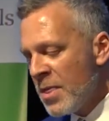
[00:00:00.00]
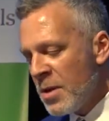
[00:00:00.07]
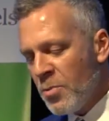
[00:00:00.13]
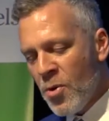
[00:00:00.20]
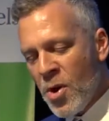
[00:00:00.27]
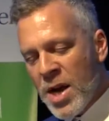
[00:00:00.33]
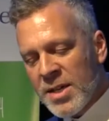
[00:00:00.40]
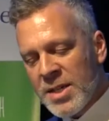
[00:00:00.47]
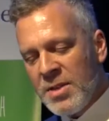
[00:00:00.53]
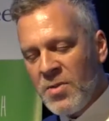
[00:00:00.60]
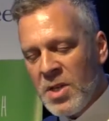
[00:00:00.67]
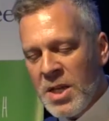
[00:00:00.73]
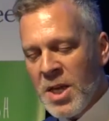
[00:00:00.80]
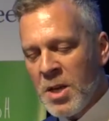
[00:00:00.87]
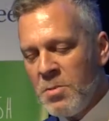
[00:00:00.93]
the
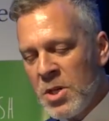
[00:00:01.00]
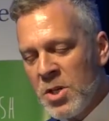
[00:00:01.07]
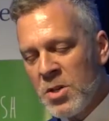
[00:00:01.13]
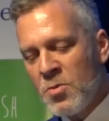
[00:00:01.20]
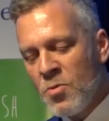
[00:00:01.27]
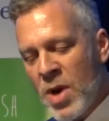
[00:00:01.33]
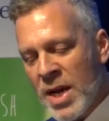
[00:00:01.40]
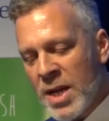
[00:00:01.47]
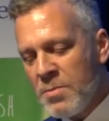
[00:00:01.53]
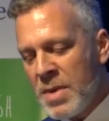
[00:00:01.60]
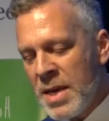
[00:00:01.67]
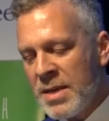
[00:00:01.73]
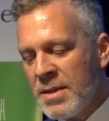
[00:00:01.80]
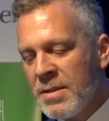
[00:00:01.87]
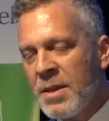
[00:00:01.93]
Productivity Commission
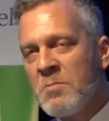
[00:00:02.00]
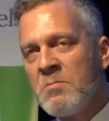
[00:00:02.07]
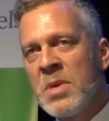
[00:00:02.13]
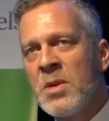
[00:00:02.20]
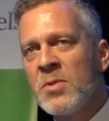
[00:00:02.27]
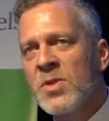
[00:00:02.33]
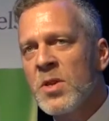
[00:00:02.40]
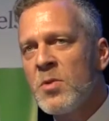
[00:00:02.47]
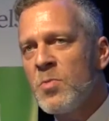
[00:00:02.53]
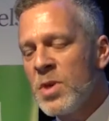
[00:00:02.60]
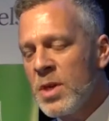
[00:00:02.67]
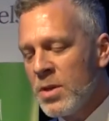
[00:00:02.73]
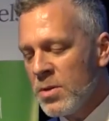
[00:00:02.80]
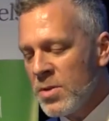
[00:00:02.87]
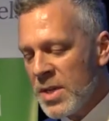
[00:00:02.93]
recommended that Meals on
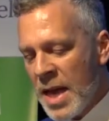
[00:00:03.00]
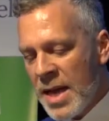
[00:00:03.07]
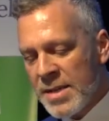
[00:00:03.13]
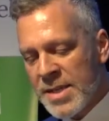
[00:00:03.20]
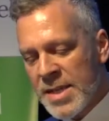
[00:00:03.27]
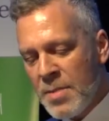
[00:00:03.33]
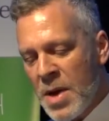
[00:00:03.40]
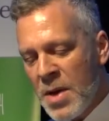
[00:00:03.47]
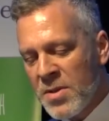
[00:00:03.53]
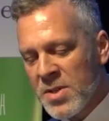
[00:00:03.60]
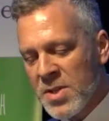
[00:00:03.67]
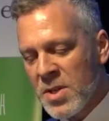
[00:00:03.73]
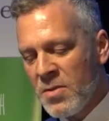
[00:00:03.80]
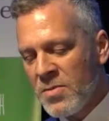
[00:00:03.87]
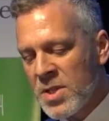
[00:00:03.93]
Wheels and some other
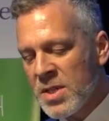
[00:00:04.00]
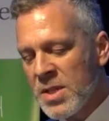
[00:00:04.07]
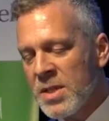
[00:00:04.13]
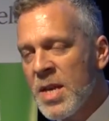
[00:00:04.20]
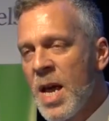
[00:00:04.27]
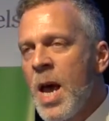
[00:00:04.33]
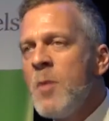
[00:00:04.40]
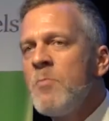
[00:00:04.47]
services